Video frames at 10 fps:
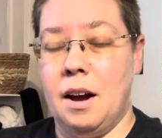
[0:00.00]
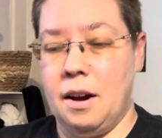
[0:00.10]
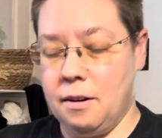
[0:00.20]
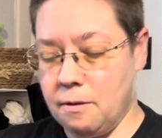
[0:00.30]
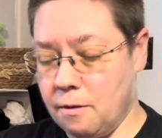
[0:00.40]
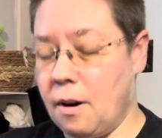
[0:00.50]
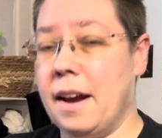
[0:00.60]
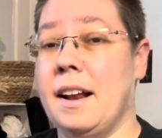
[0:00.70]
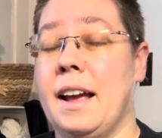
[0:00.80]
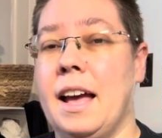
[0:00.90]
All
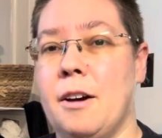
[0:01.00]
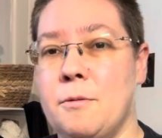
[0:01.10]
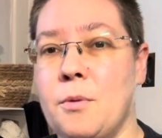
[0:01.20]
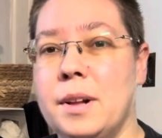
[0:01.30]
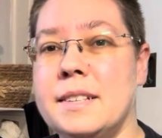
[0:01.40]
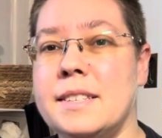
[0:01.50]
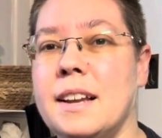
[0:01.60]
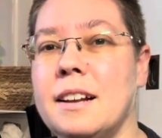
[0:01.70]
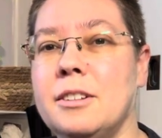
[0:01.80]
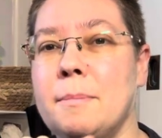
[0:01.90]
right, I have one
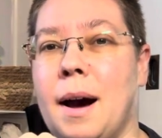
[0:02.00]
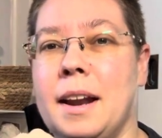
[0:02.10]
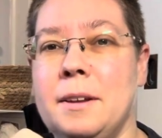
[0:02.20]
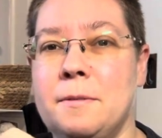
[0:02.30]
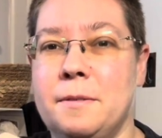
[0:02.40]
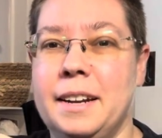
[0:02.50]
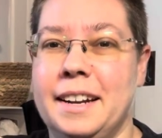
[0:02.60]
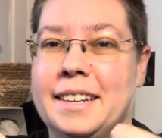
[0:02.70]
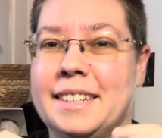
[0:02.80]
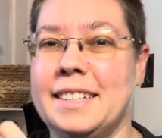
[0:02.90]
snuggler body
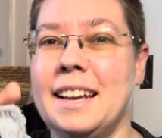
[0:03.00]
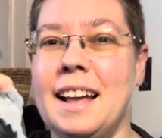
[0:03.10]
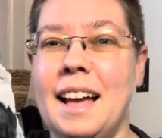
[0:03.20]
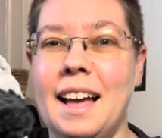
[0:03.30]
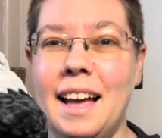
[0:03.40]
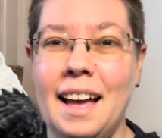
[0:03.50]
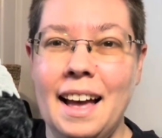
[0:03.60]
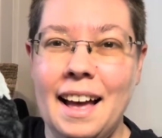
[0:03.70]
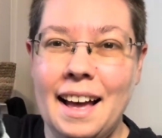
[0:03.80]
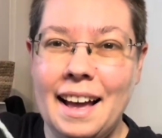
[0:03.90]
finished.
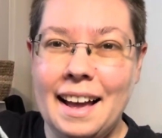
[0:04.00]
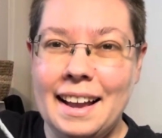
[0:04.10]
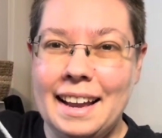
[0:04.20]
Ta-da!